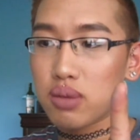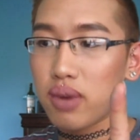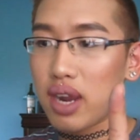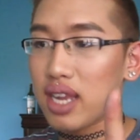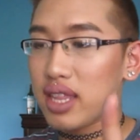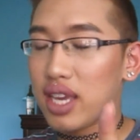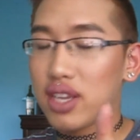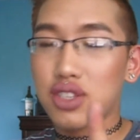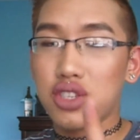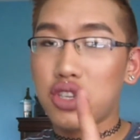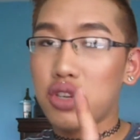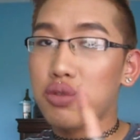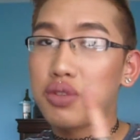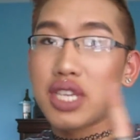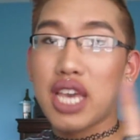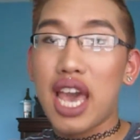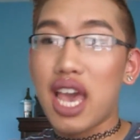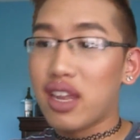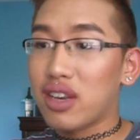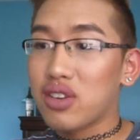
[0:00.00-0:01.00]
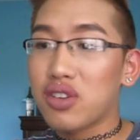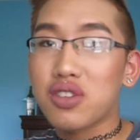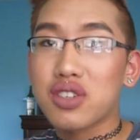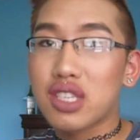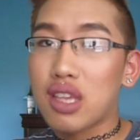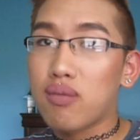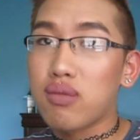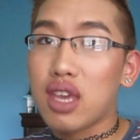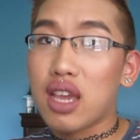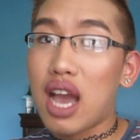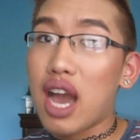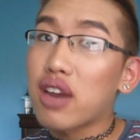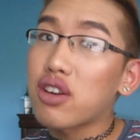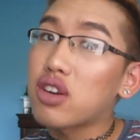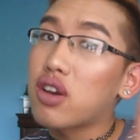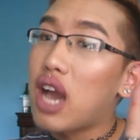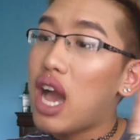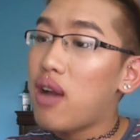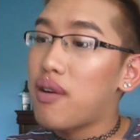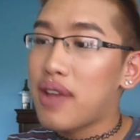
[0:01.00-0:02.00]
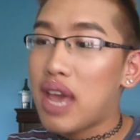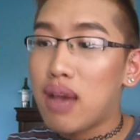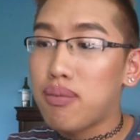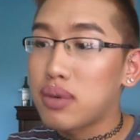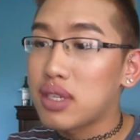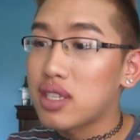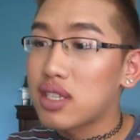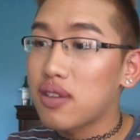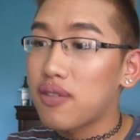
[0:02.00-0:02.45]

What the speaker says: We're at like 210 or something. I don't know how it happens.